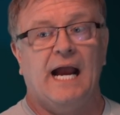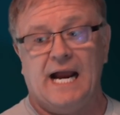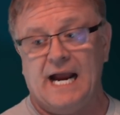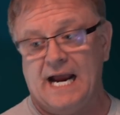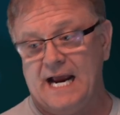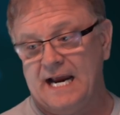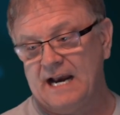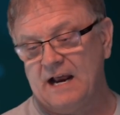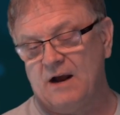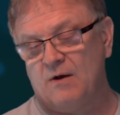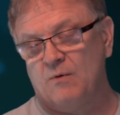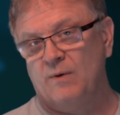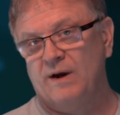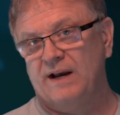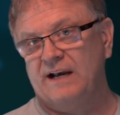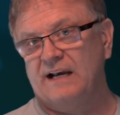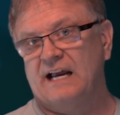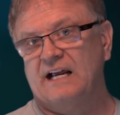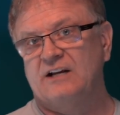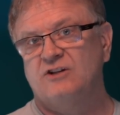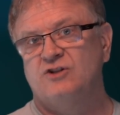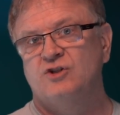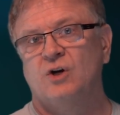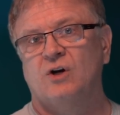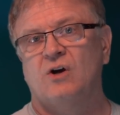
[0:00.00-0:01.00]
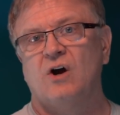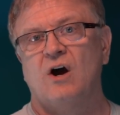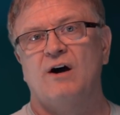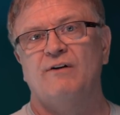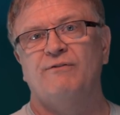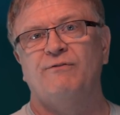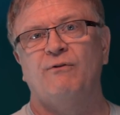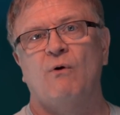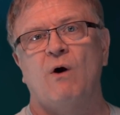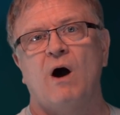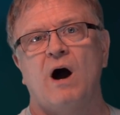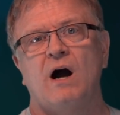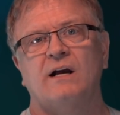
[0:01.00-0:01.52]
And I went and I took
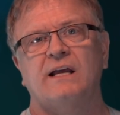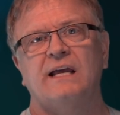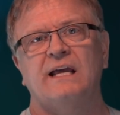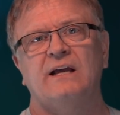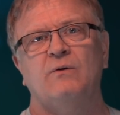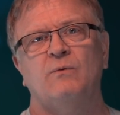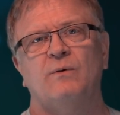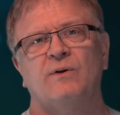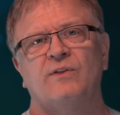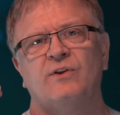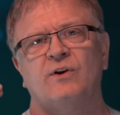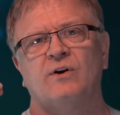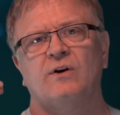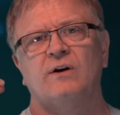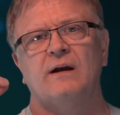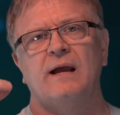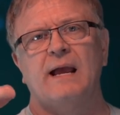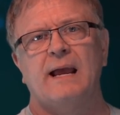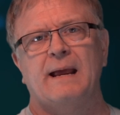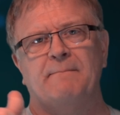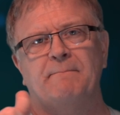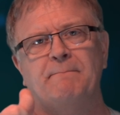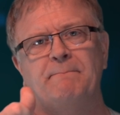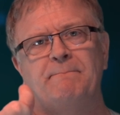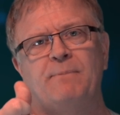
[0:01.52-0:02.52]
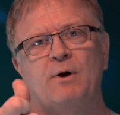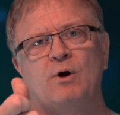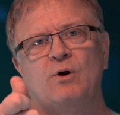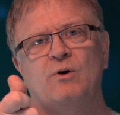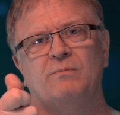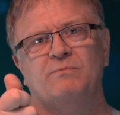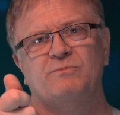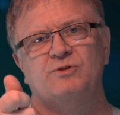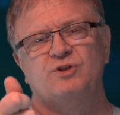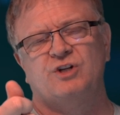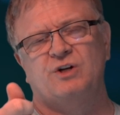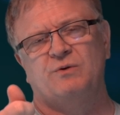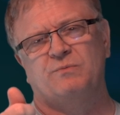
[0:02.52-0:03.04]
off walking with her and
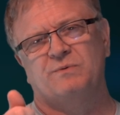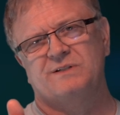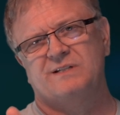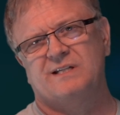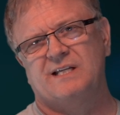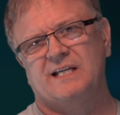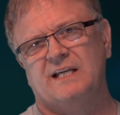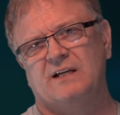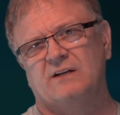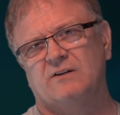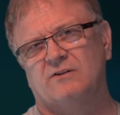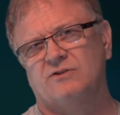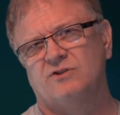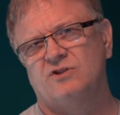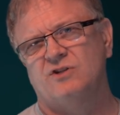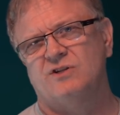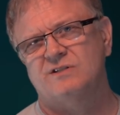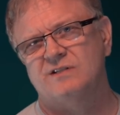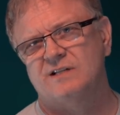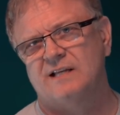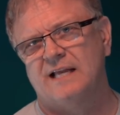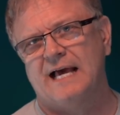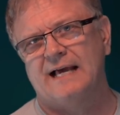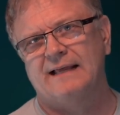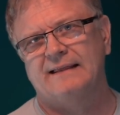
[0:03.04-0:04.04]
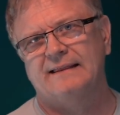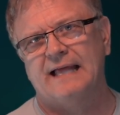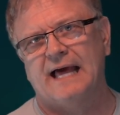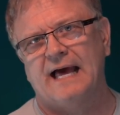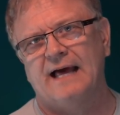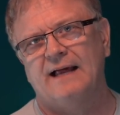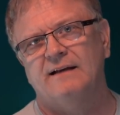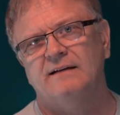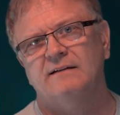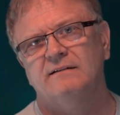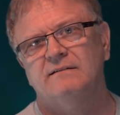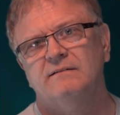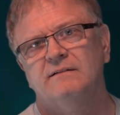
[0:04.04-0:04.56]
boom, she was healed just like
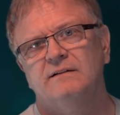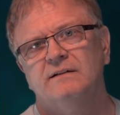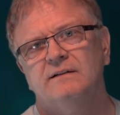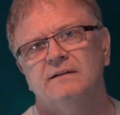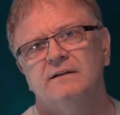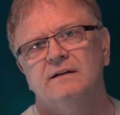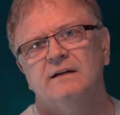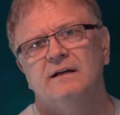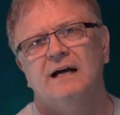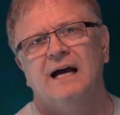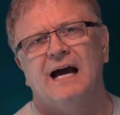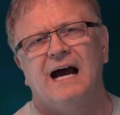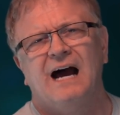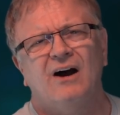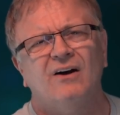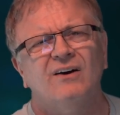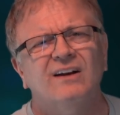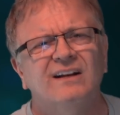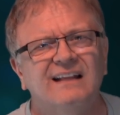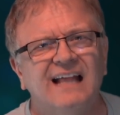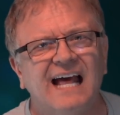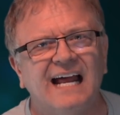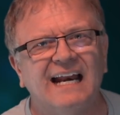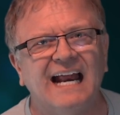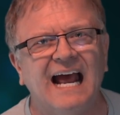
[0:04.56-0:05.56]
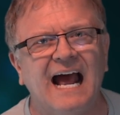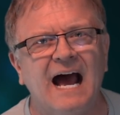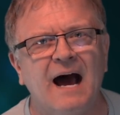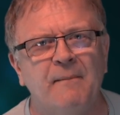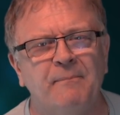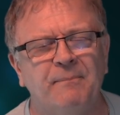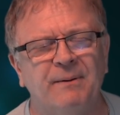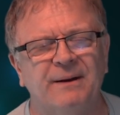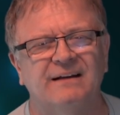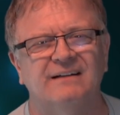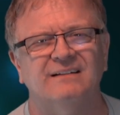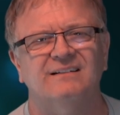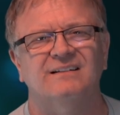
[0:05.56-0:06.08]
that. How did that
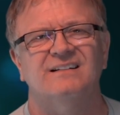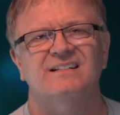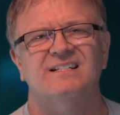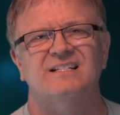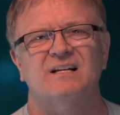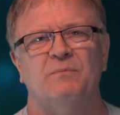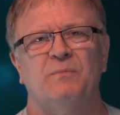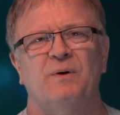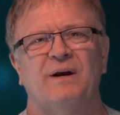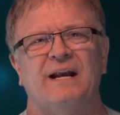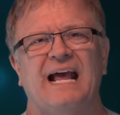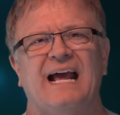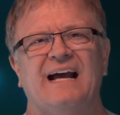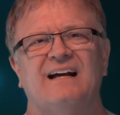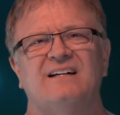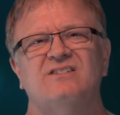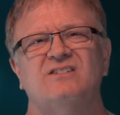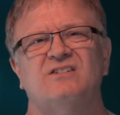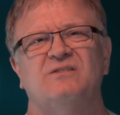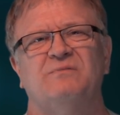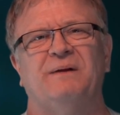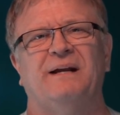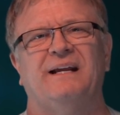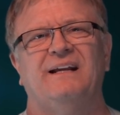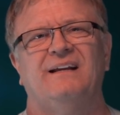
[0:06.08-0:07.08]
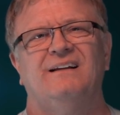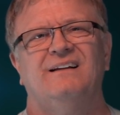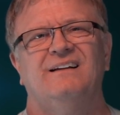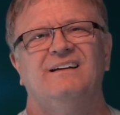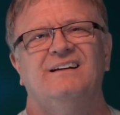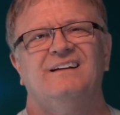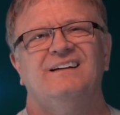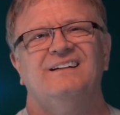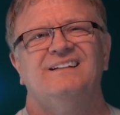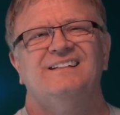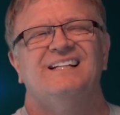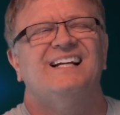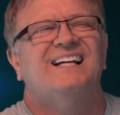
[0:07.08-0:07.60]
happen? Someone asked me.
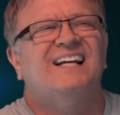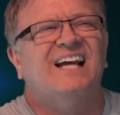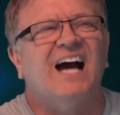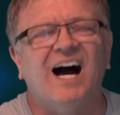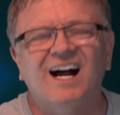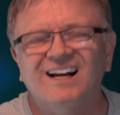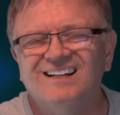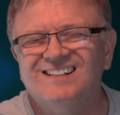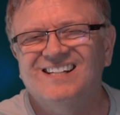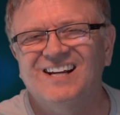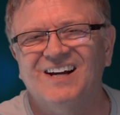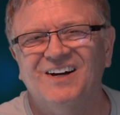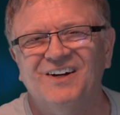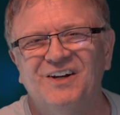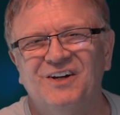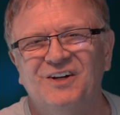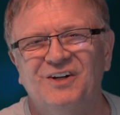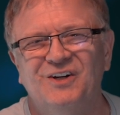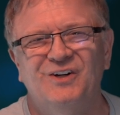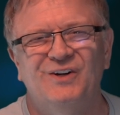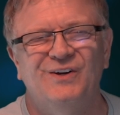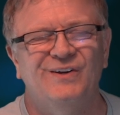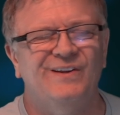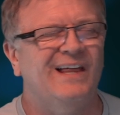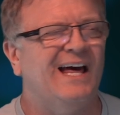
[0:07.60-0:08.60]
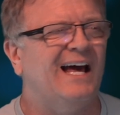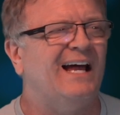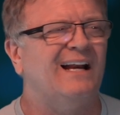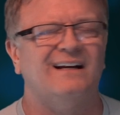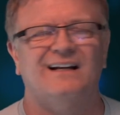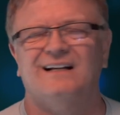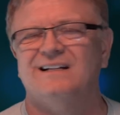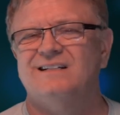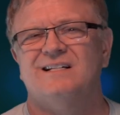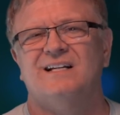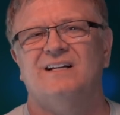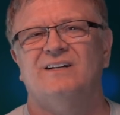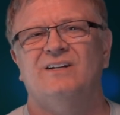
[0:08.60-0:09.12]
Did God tell you to do that?
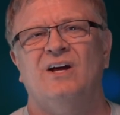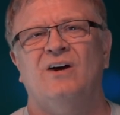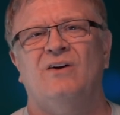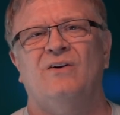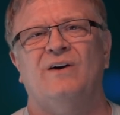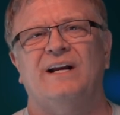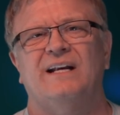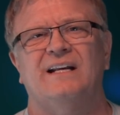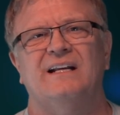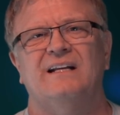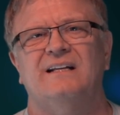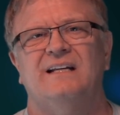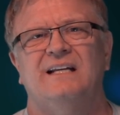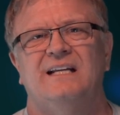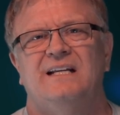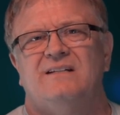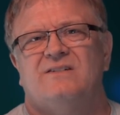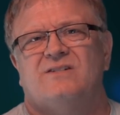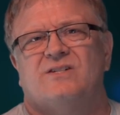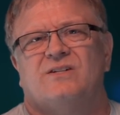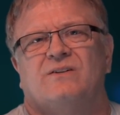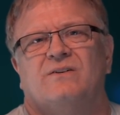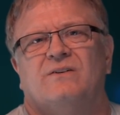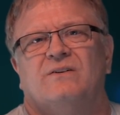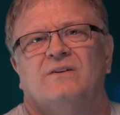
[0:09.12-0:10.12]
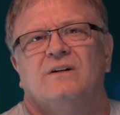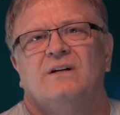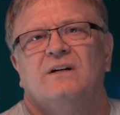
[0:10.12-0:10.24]
I said, no, I didn't need to.